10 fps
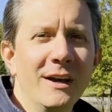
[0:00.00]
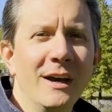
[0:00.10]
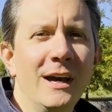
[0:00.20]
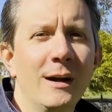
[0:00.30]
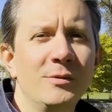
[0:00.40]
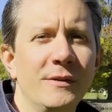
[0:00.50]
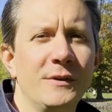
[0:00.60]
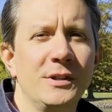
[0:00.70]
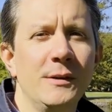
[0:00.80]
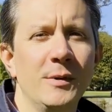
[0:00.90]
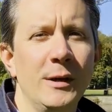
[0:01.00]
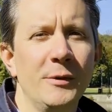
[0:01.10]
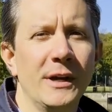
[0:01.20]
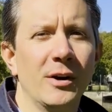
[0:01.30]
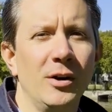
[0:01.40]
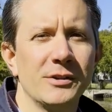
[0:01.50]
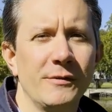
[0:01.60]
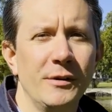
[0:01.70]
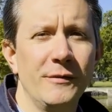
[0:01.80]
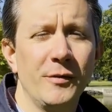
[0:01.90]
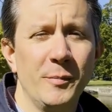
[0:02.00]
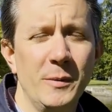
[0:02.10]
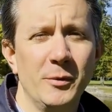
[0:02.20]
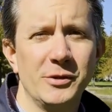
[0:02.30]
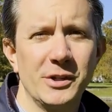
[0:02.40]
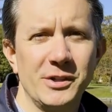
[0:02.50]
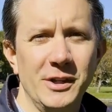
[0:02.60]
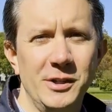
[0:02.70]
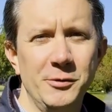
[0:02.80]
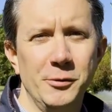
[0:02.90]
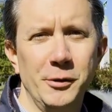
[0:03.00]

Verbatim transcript: Hey, I'm Jeff. The team and I, we get calls every day from people just like you who